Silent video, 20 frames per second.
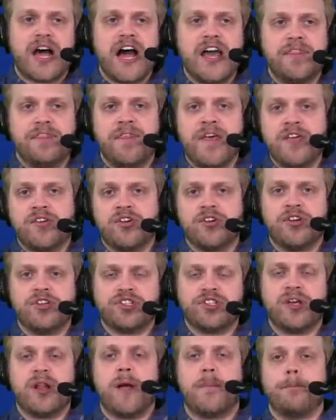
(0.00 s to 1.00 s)
I think you're
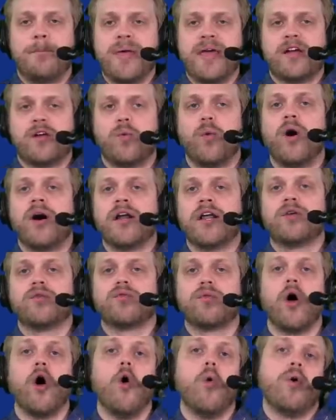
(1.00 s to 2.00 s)
just going to pick one
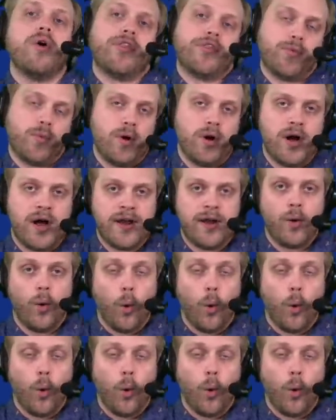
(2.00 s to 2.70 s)
and roll with one